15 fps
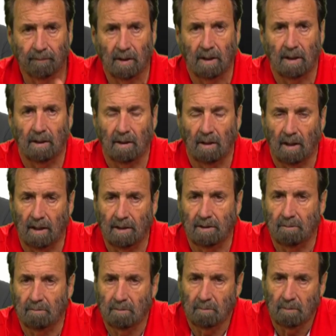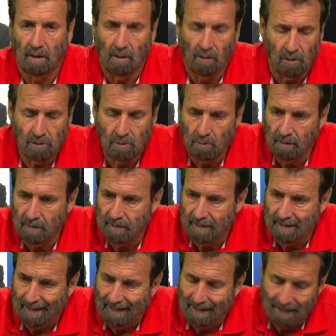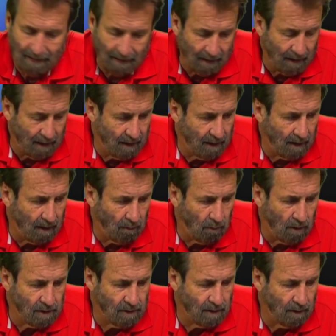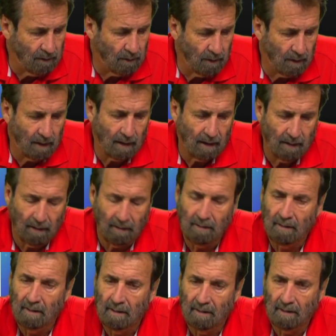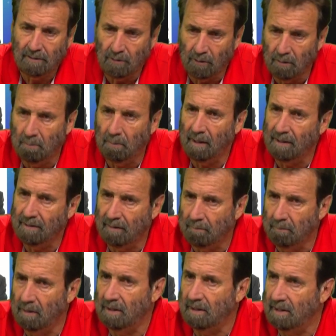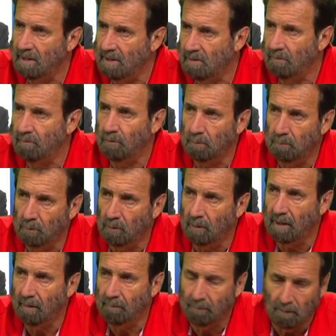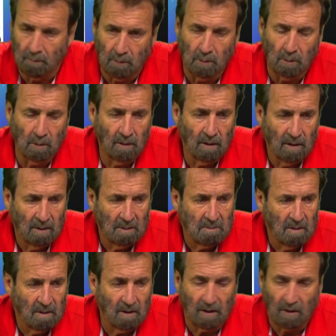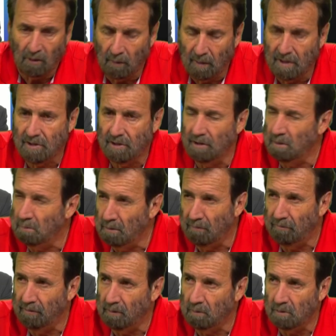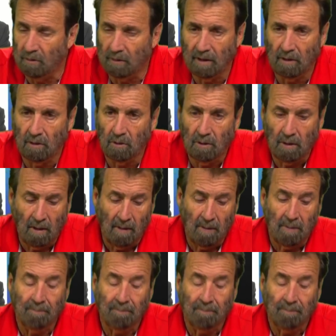And I had them in my last one standing, and I watched and I thought, okay, they started playing a bit of decent football, kept the ball. The Croatia in the midfield was looking good.